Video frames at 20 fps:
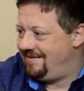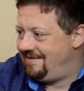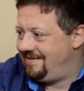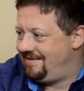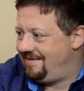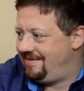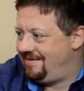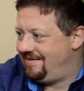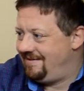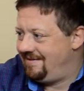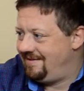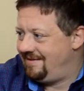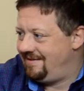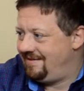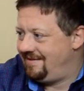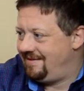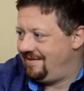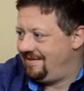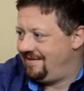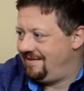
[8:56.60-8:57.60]

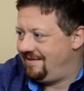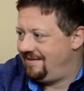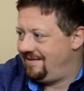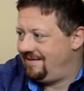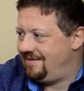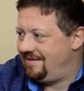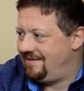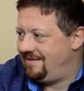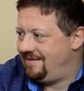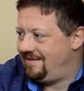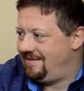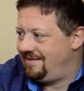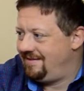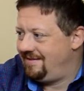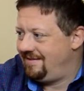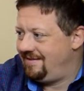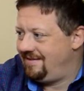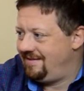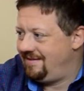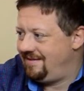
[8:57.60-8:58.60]

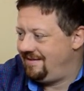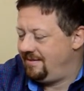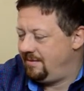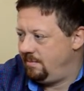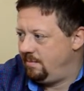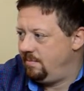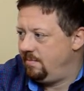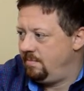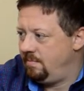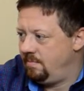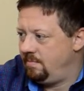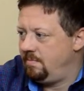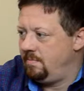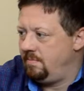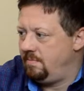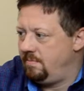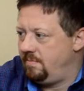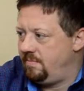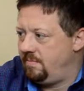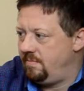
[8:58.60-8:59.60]

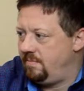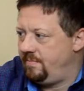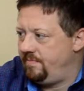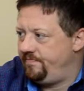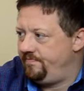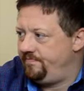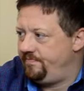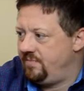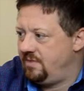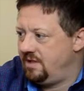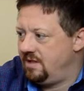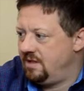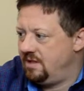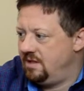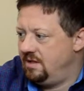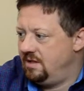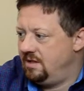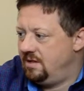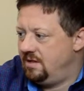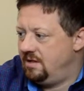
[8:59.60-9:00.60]

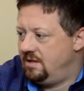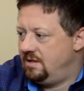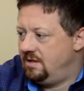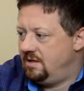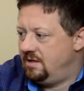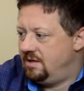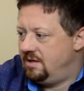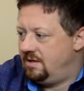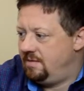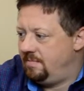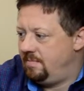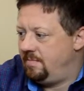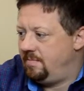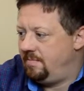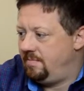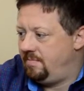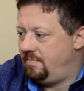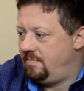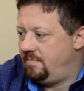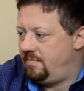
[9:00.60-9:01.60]

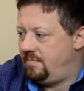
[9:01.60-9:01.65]
(silent)